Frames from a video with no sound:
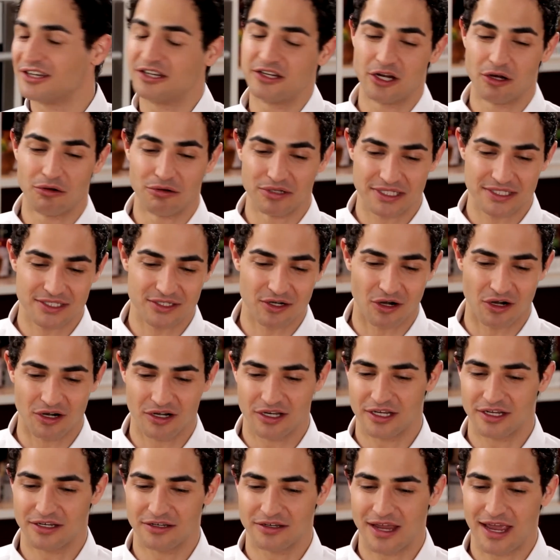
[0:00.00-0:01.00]
You know, it
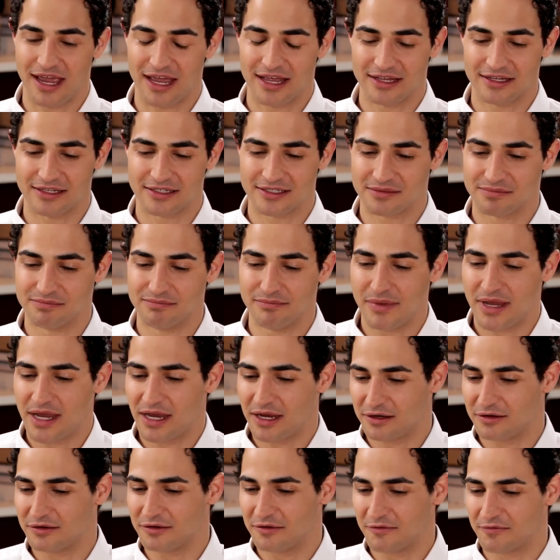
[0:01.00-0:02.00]
started as
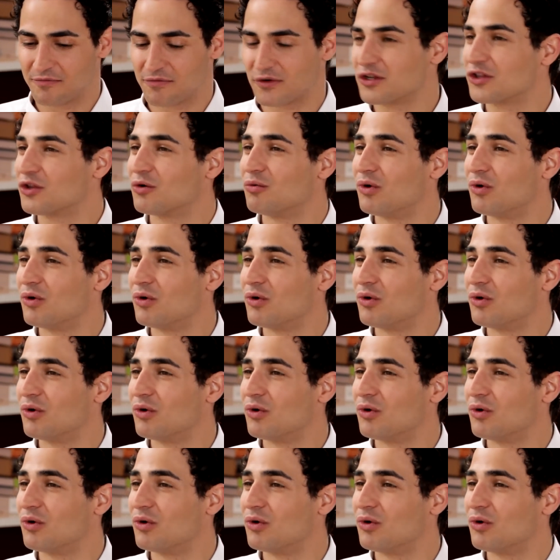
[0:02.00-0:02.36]
made for the